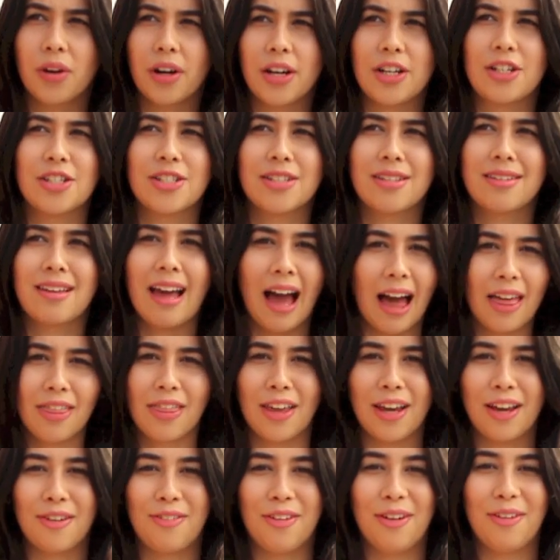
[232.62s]
one. I just can't
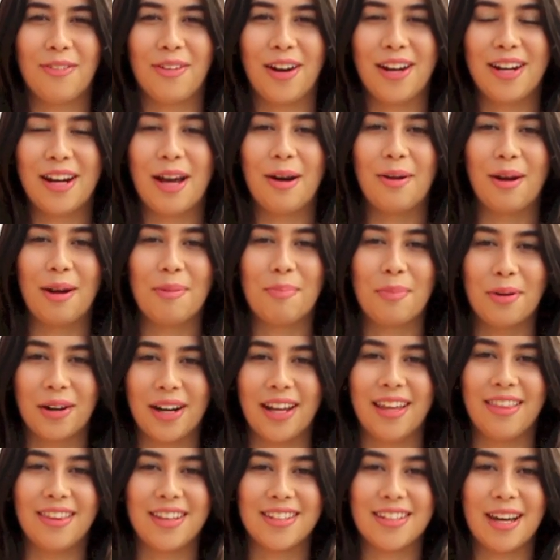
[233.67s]
think of it right now. I'll put
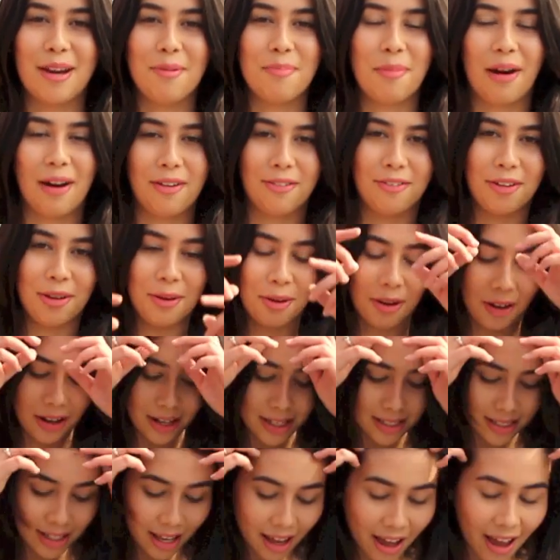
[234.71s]
it in the down bar for you
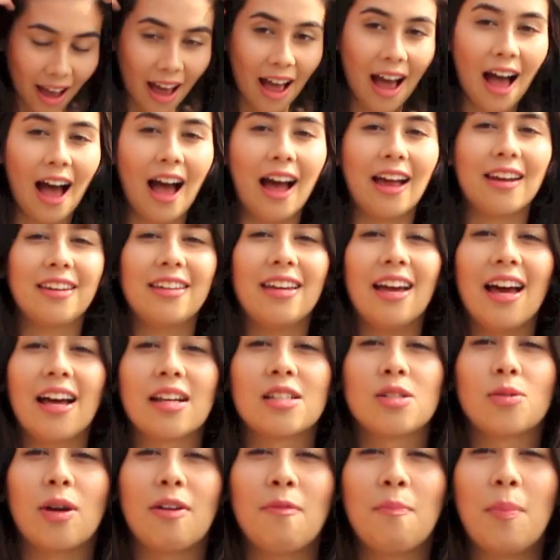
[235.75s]
guys. And yeah
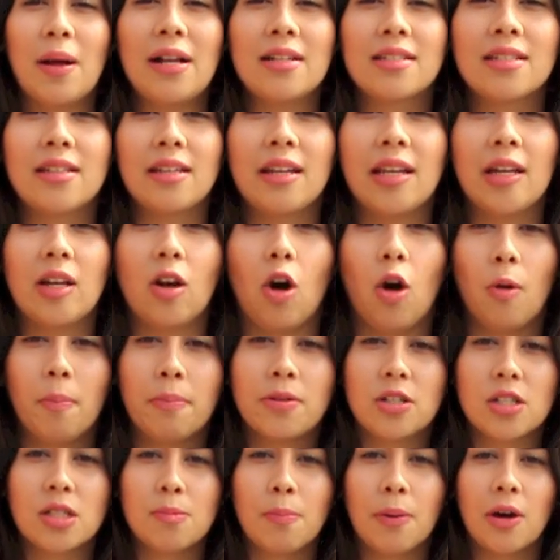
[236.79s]
so I belted it
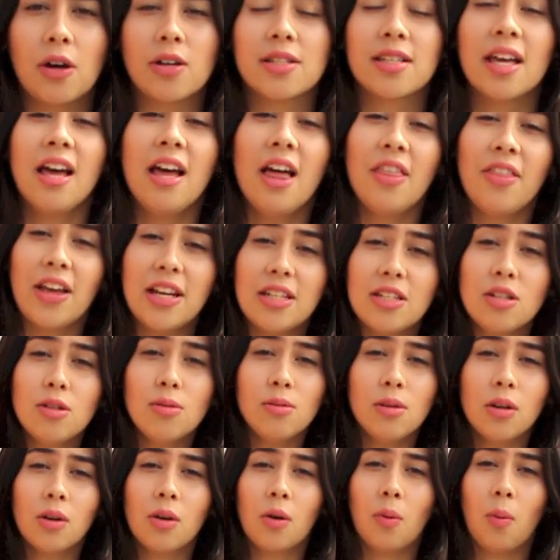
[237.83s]
up just because they
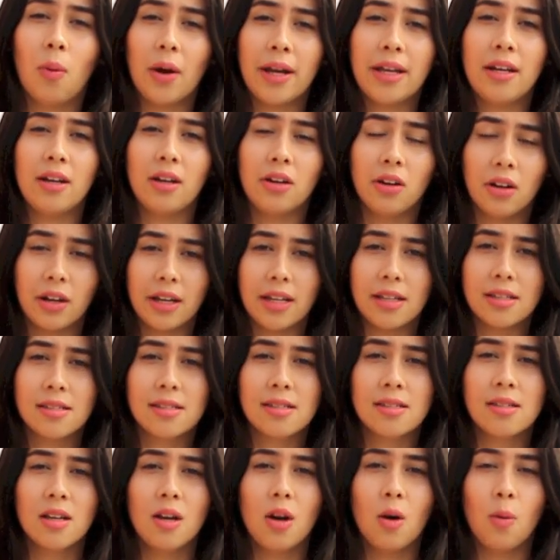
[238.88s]
do look quite
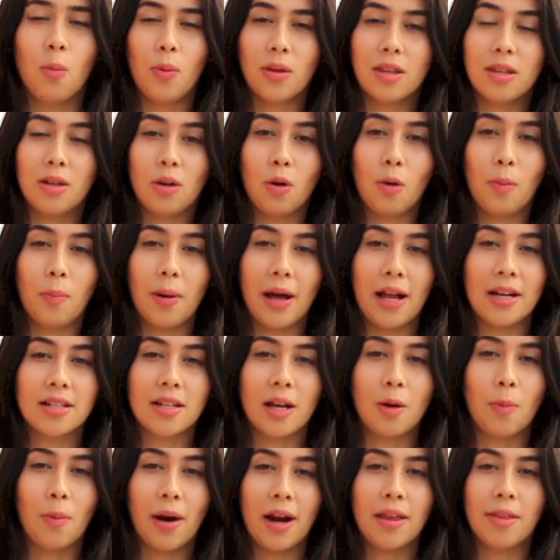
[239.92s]
nice with no belt.
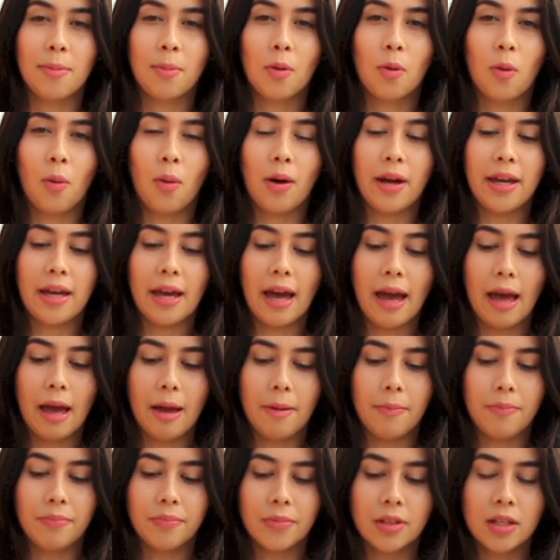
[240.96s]
I wear them quite
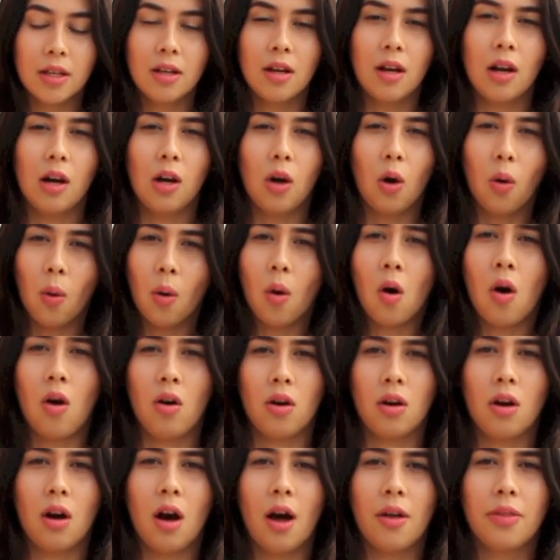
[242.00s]
um, low
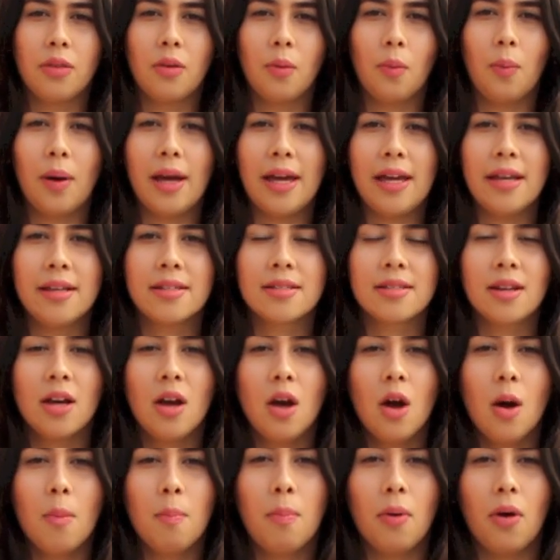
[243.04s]
hung on the waist,
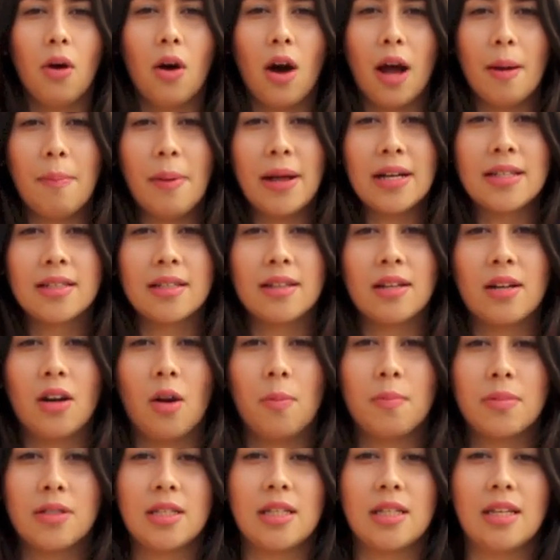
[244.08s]
but I belted it
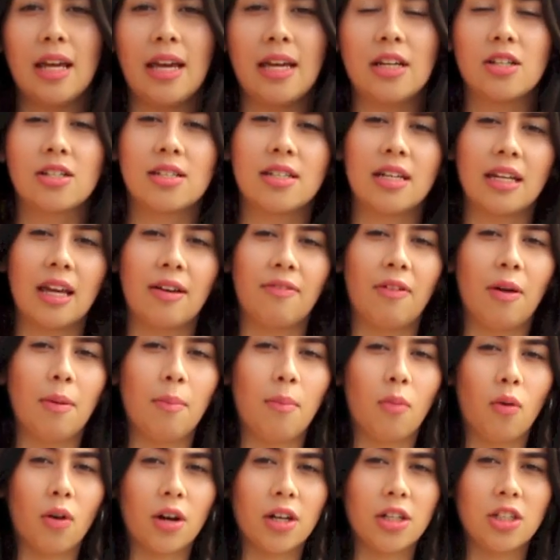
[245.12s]
up today just to give it
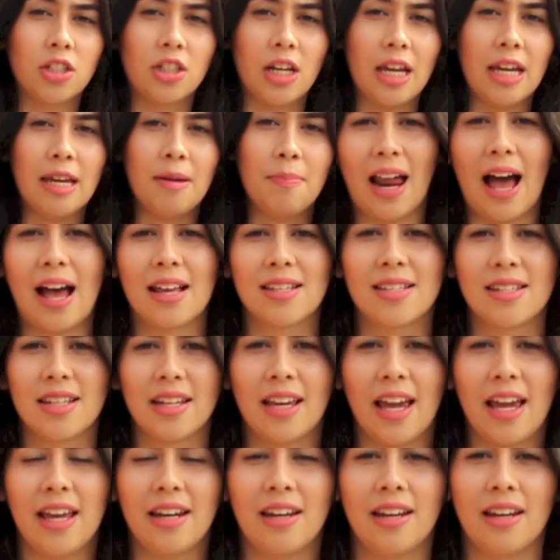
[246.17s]
more shape,
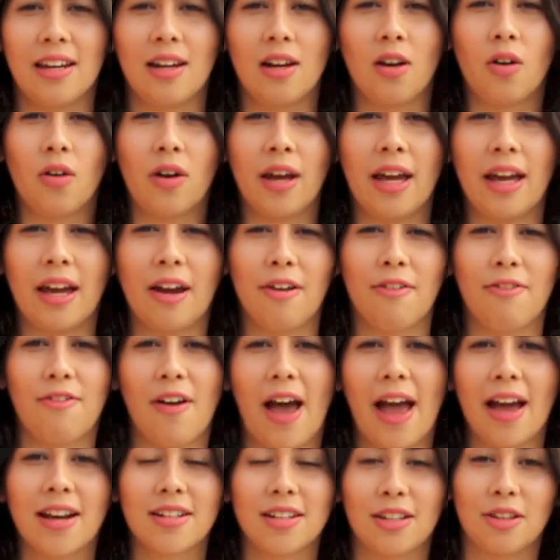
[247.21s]
elasticated looking
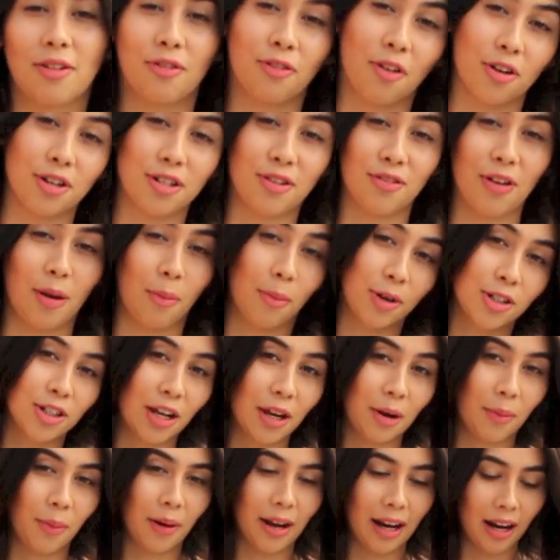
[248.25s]
effect on the front of it, which
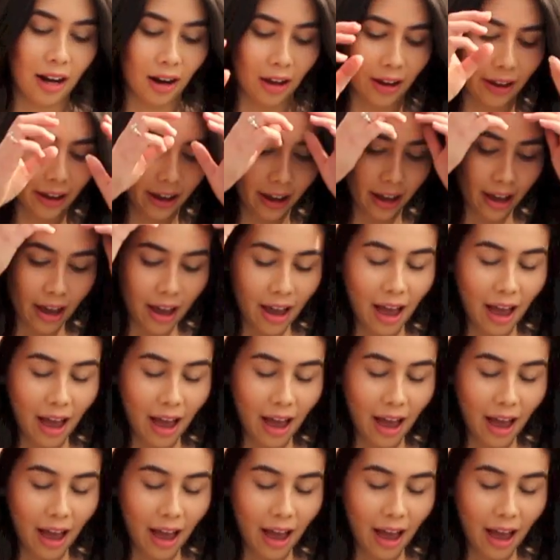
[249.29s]
I quite like,